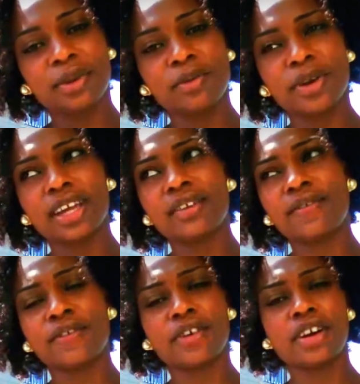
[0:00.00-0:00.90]
we went
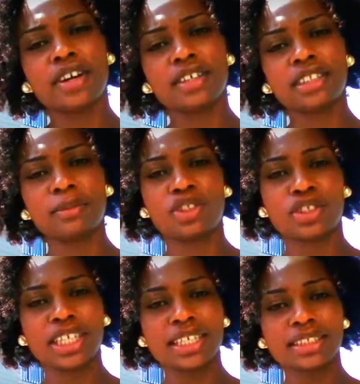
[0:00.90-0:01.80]
for some
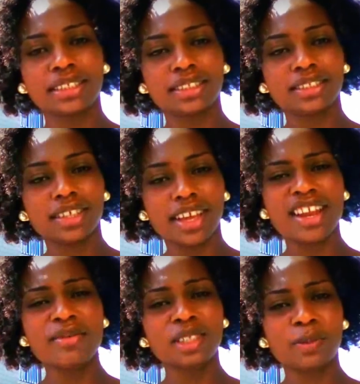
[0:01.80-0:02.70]
drinks,
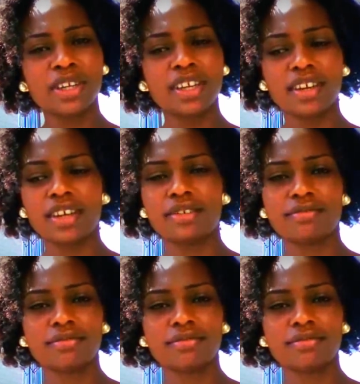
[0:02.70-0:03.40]
and it was pretty good.